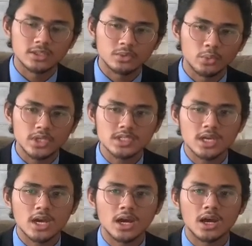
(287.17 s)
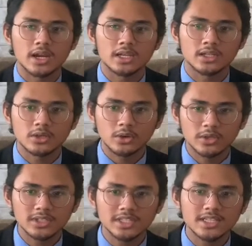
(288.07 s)
which it
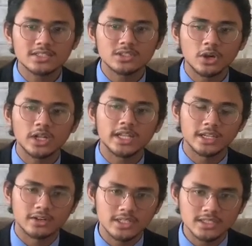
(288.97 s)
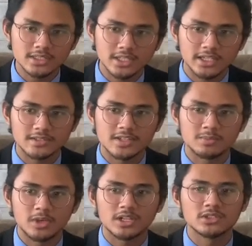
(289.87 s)
contains oil and grease and
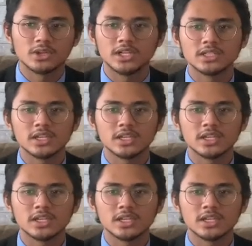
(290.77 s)
suspended solid.